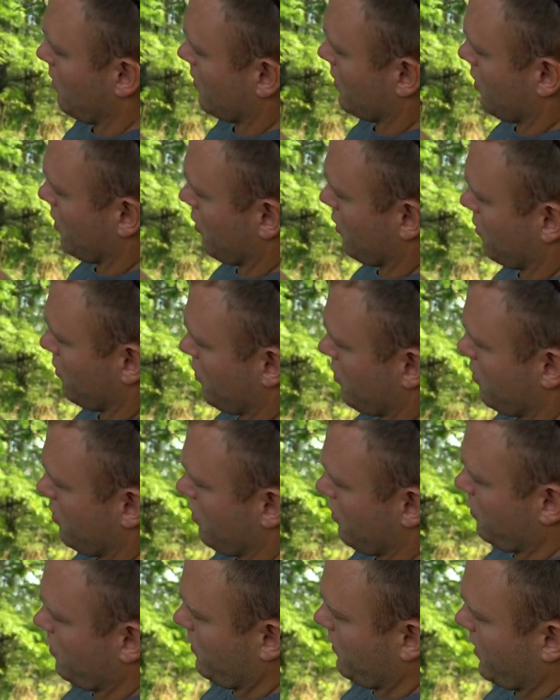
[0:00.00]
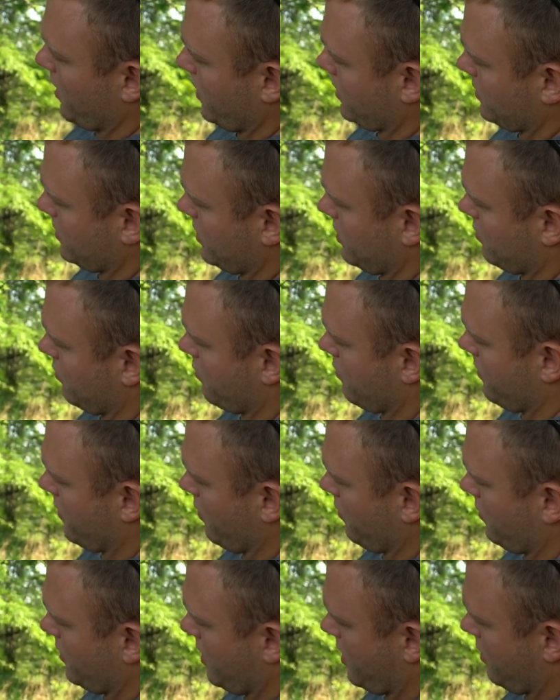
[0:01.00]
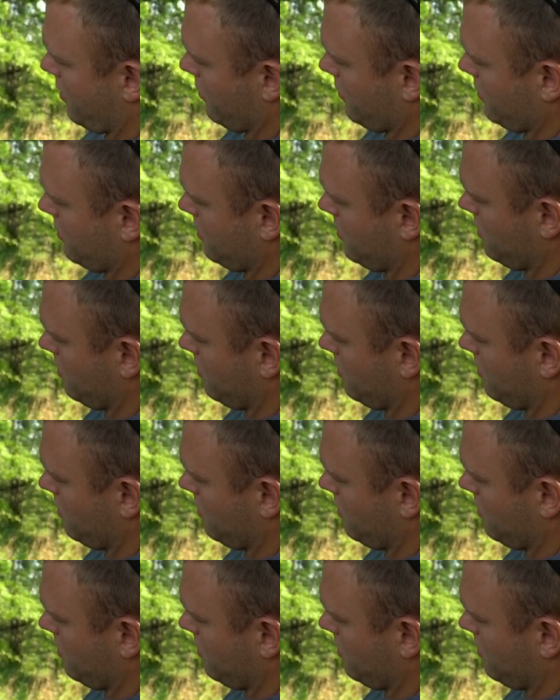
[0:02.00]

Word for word: We're gonna go through, we've got it set on remote now.